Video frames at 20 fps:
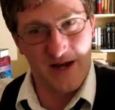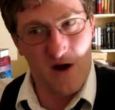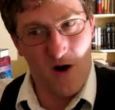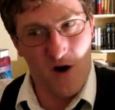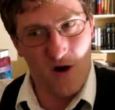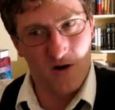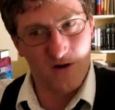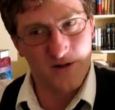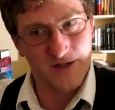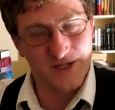
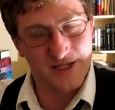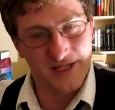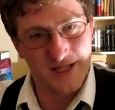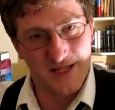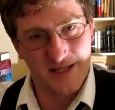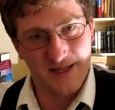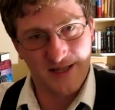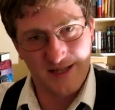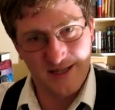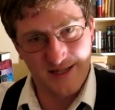aren't
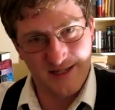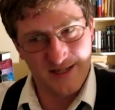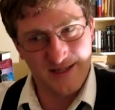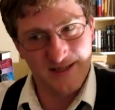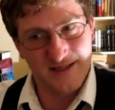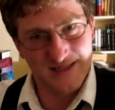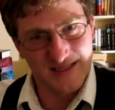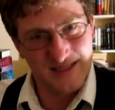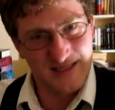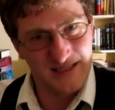
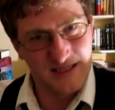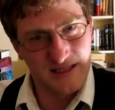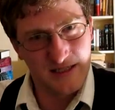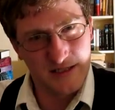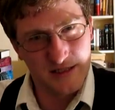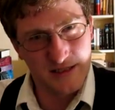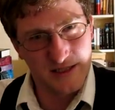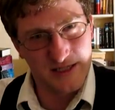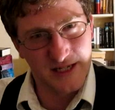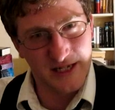
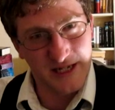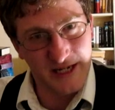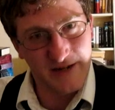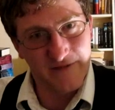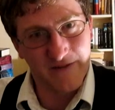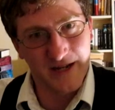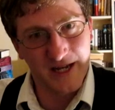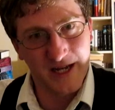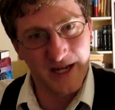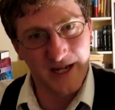
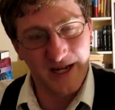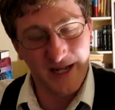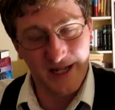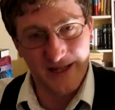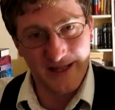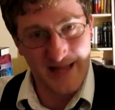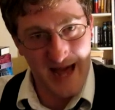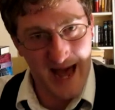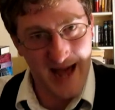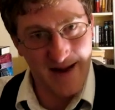significant
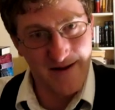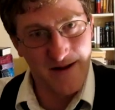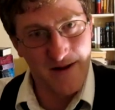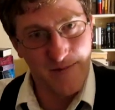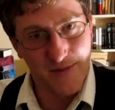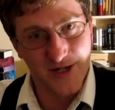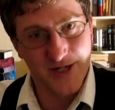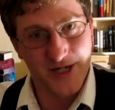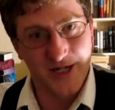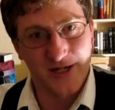in that
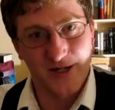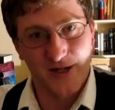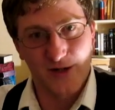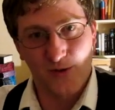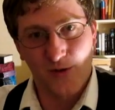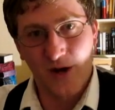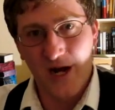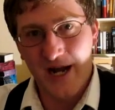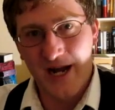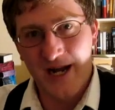particular
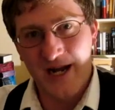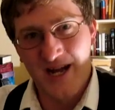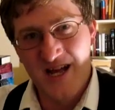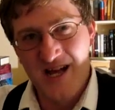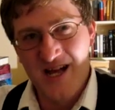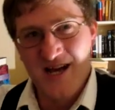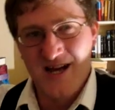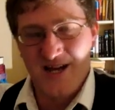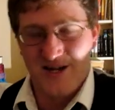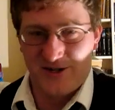way,
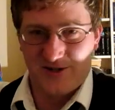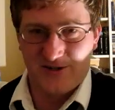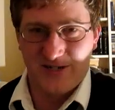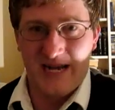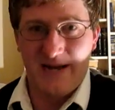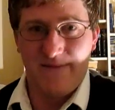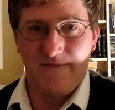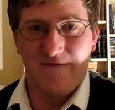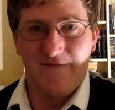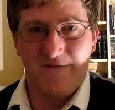your
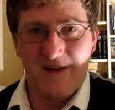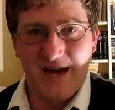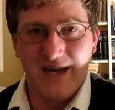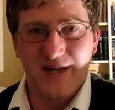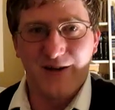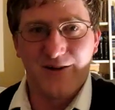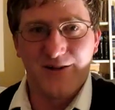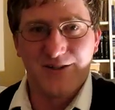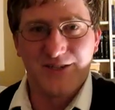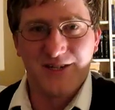name
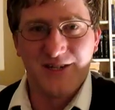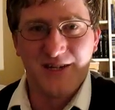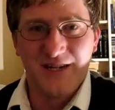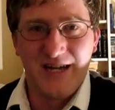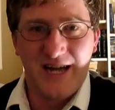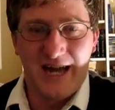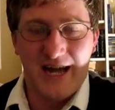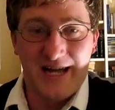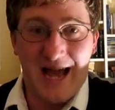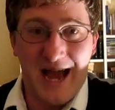fails.
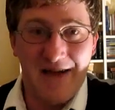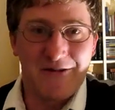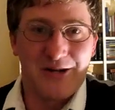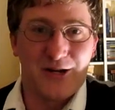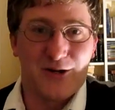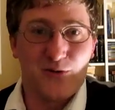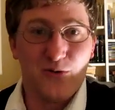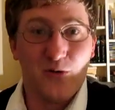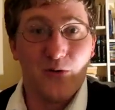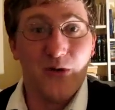And having
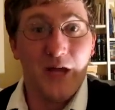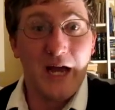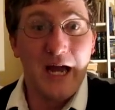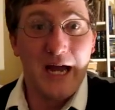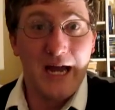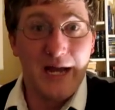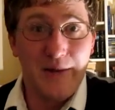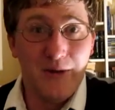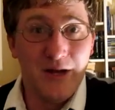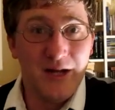a cool
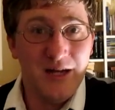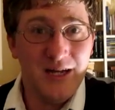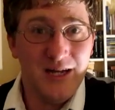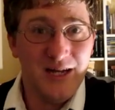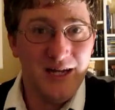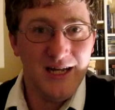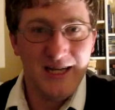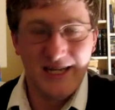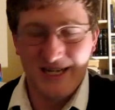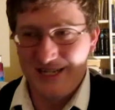name
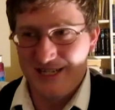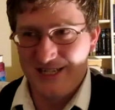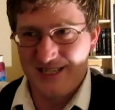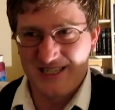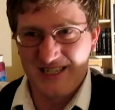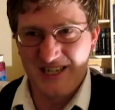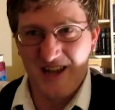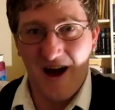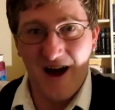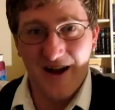
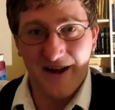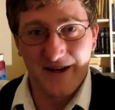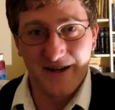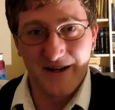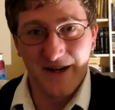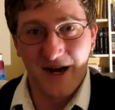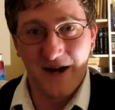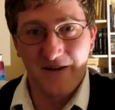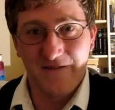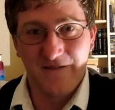is not
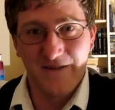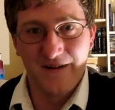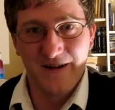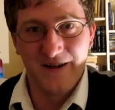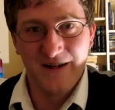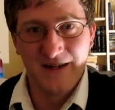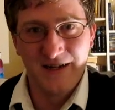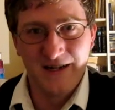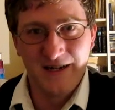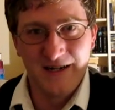enough
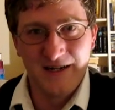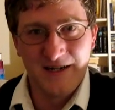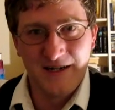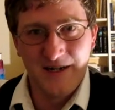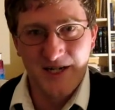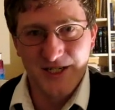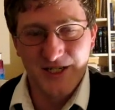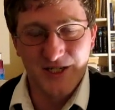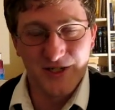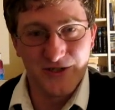
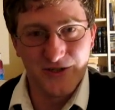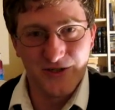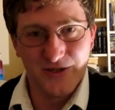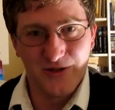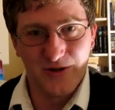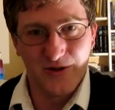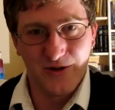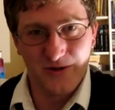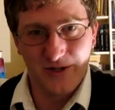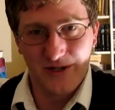
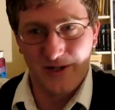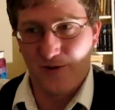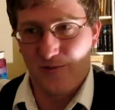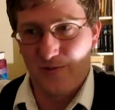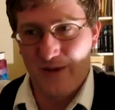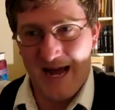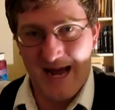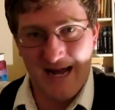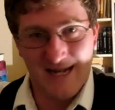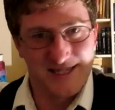to
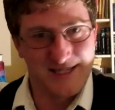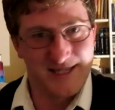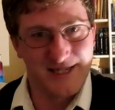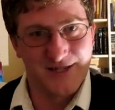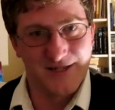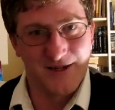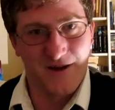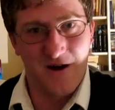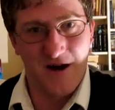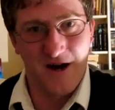pass
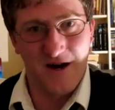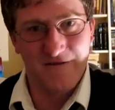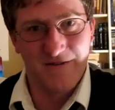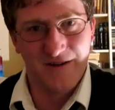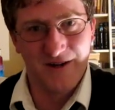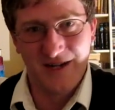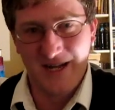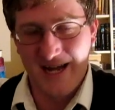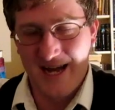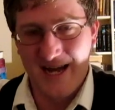this off
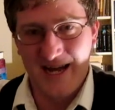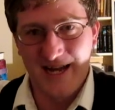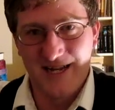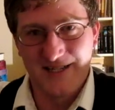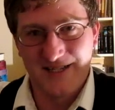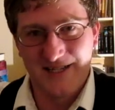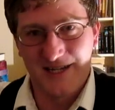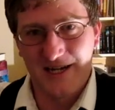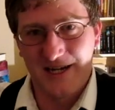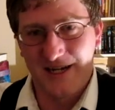
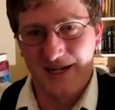as